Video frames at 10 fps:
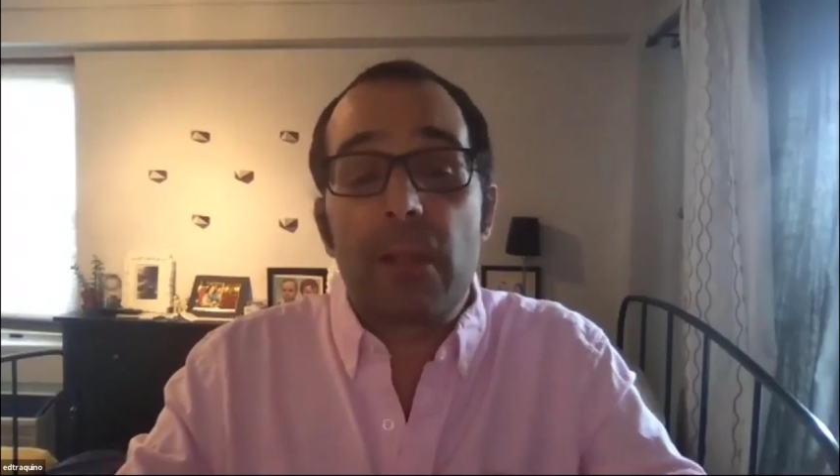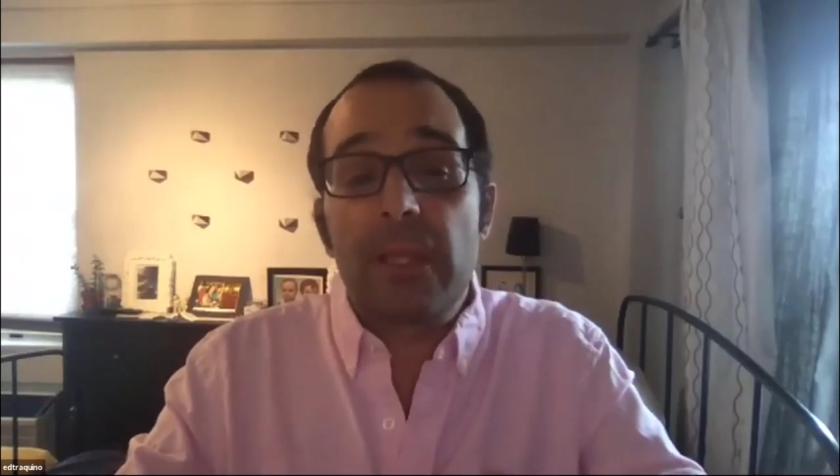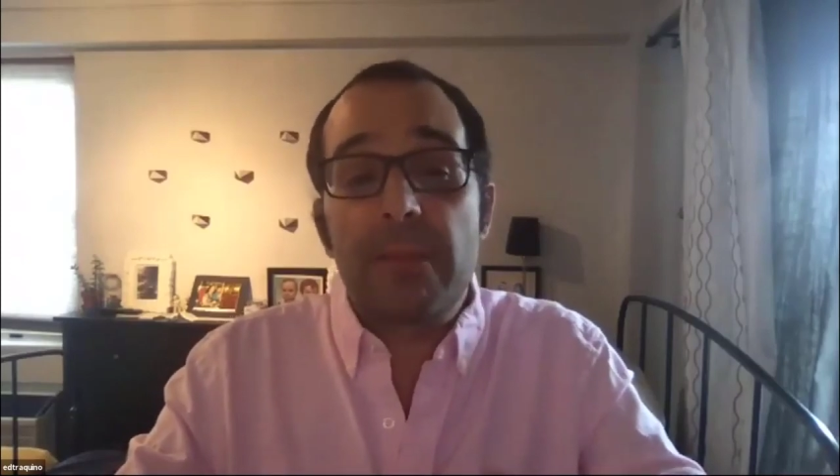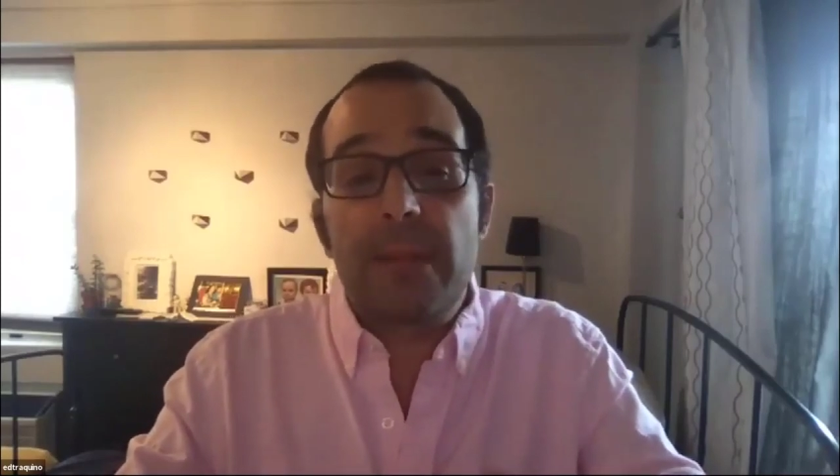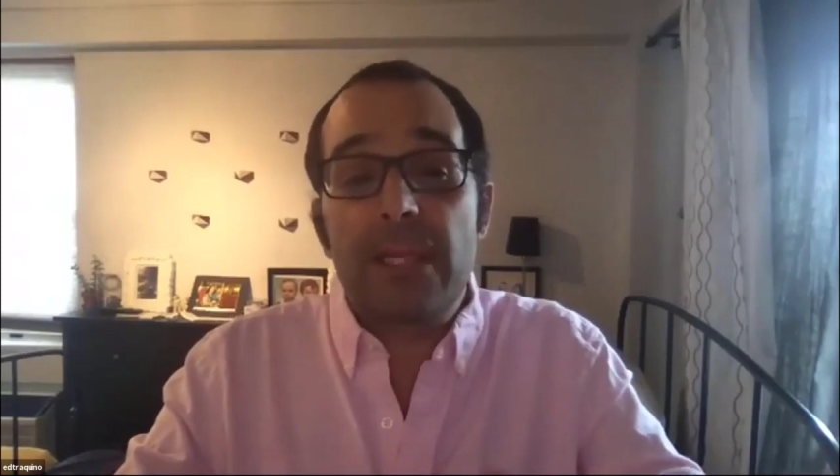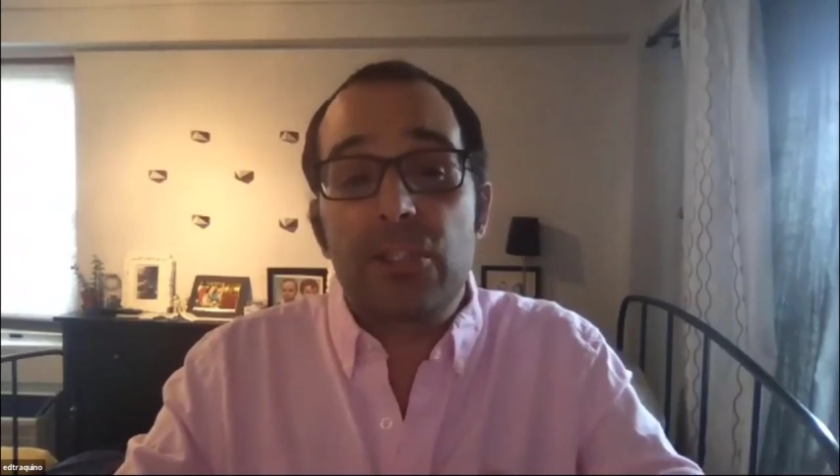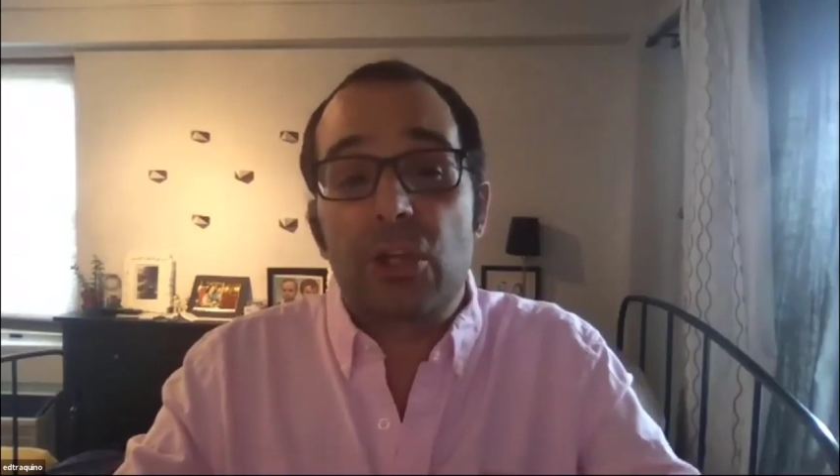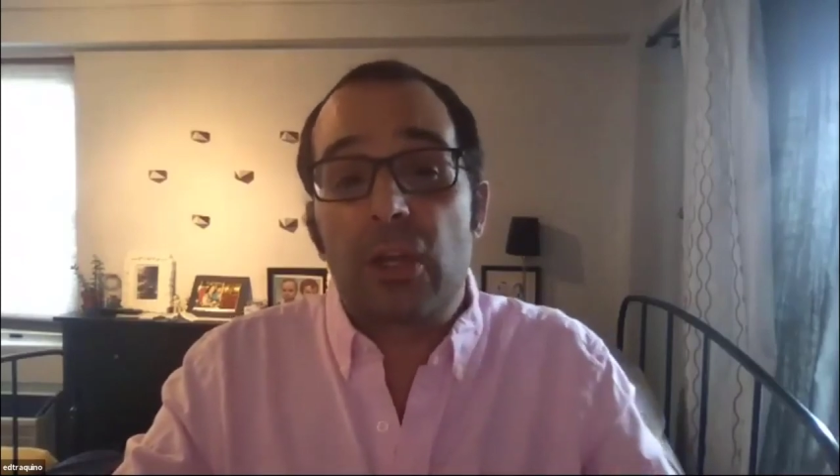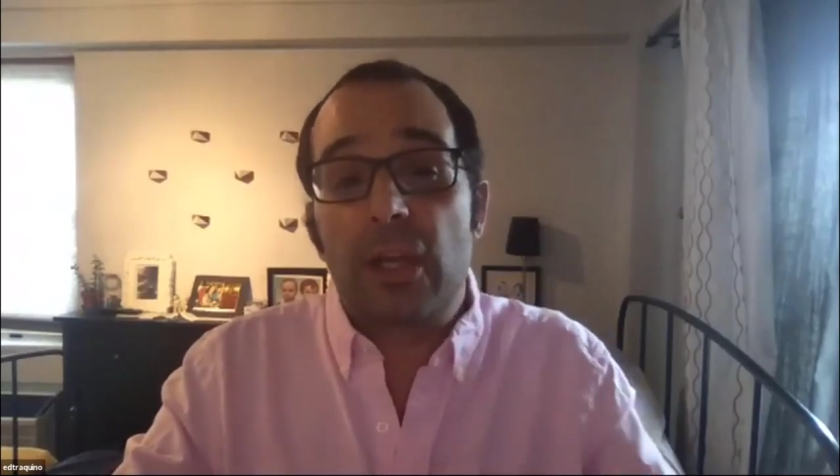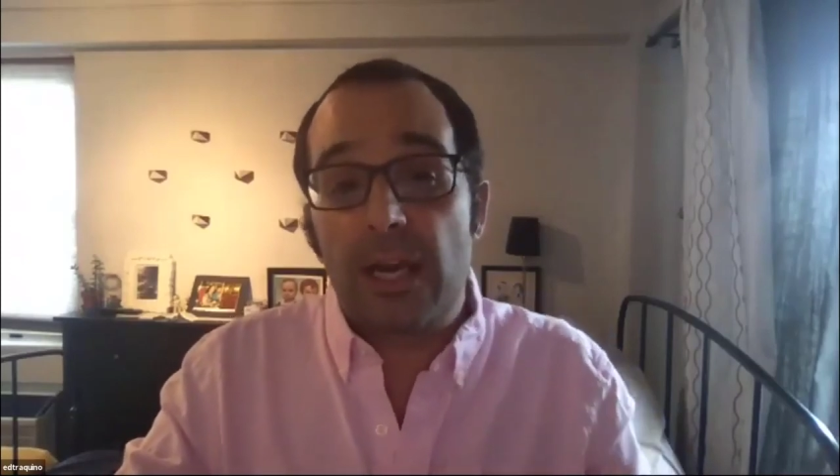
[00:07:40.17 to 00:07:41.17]

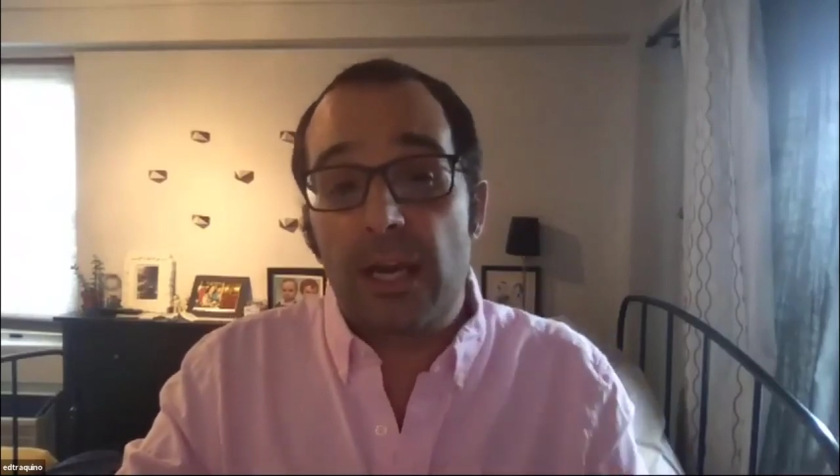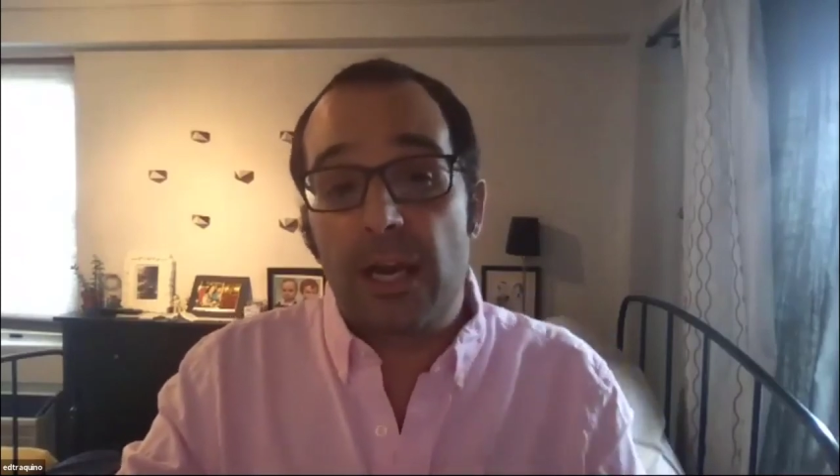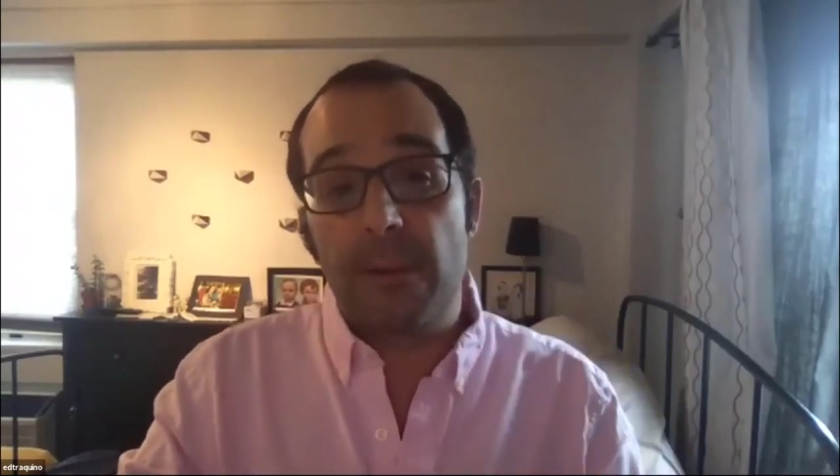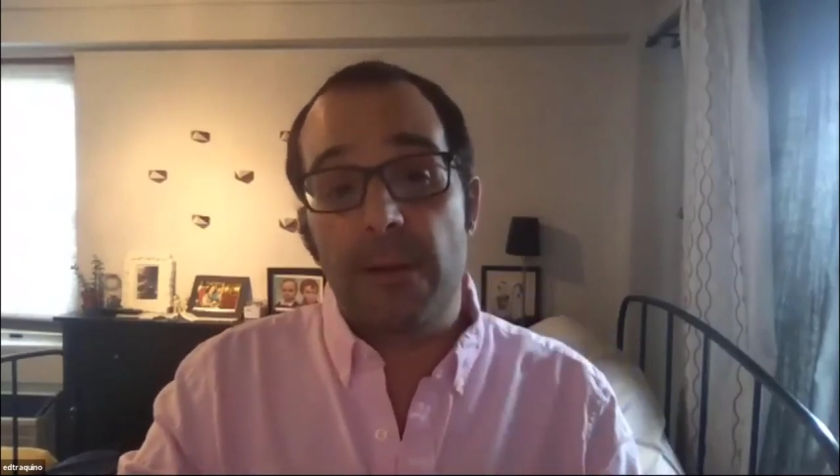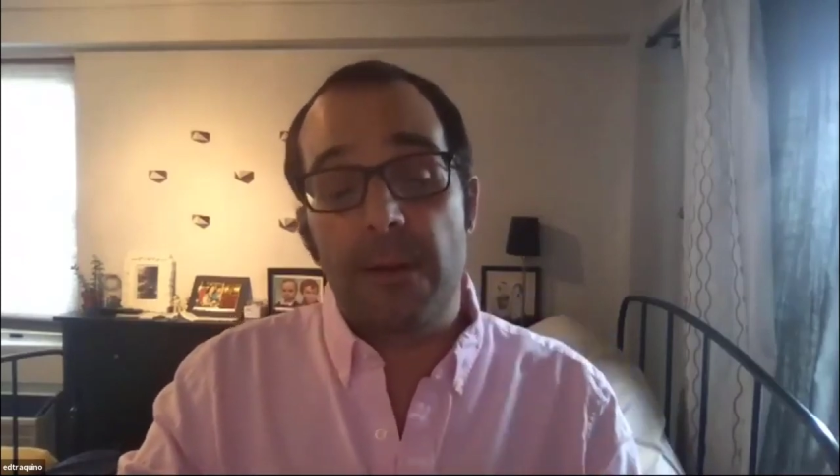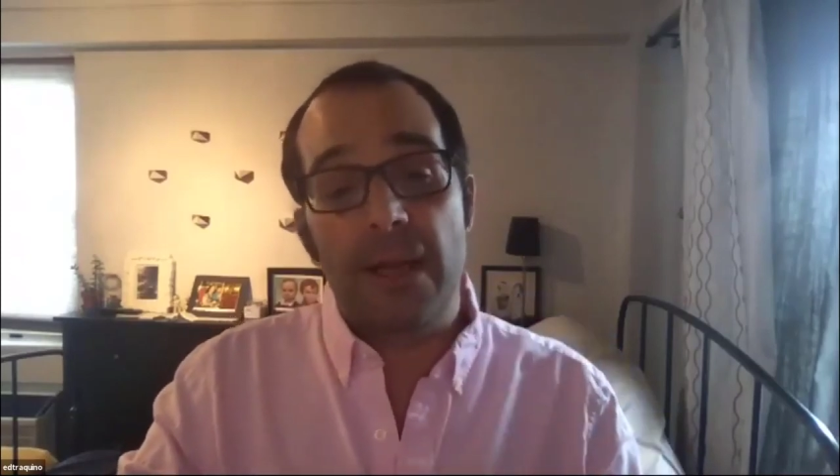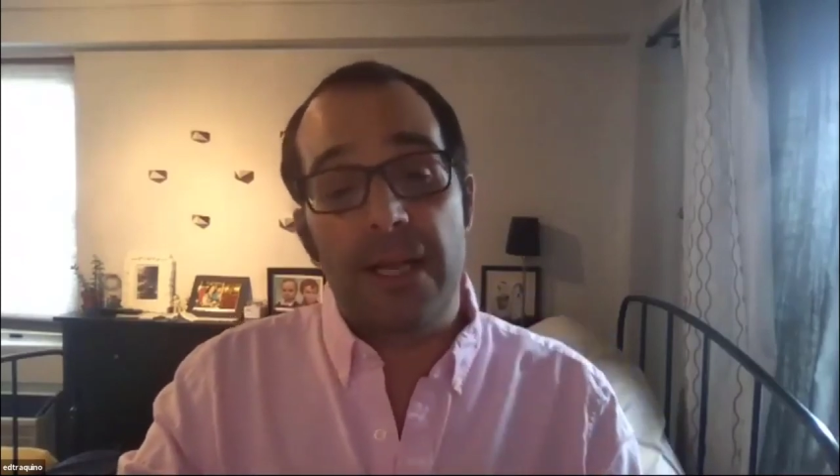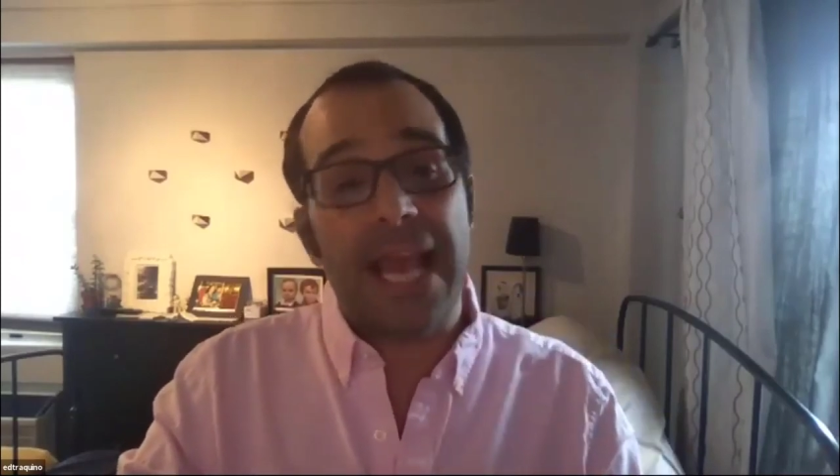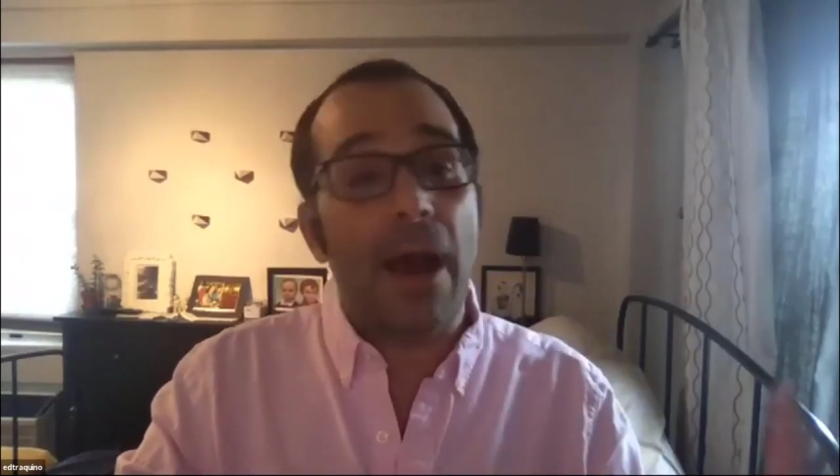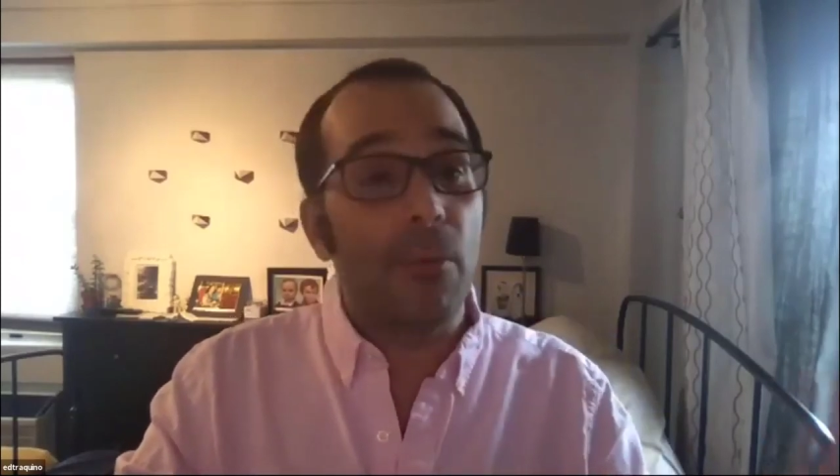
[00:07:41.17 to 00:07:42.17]
multi-million-dollar
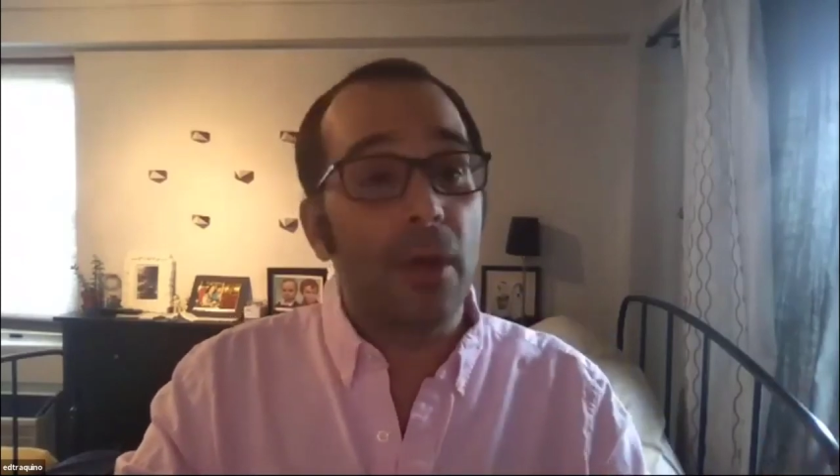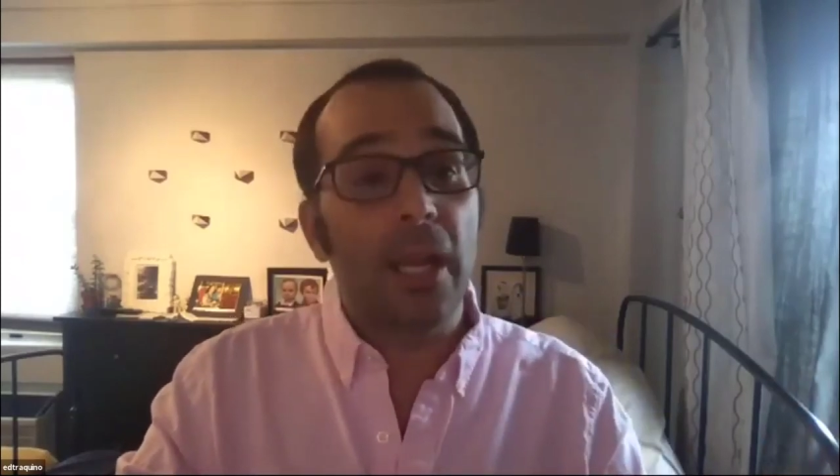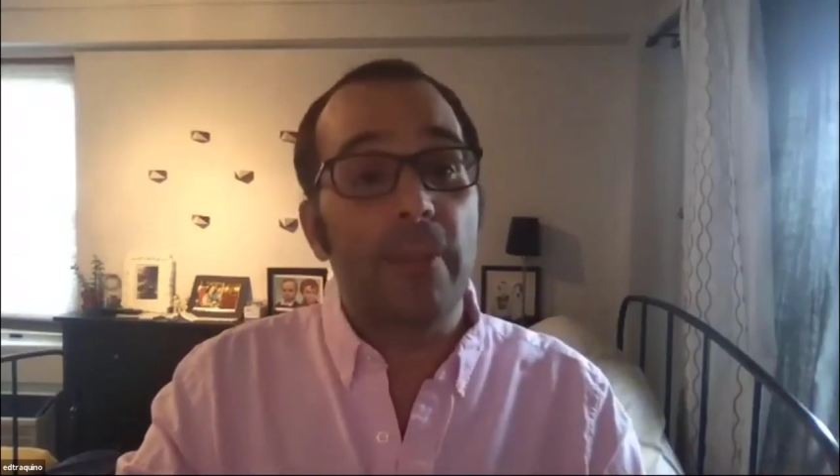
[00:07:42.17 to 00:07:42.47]
account.